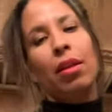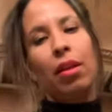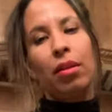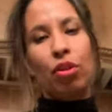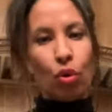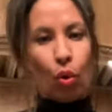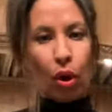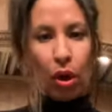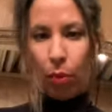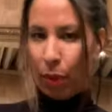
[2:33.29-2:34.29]
the
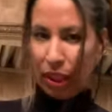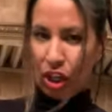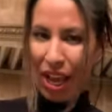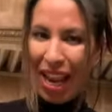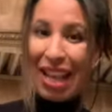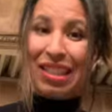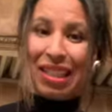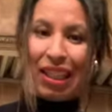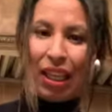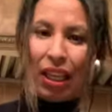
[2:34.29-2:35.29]
store, but they're not as thick.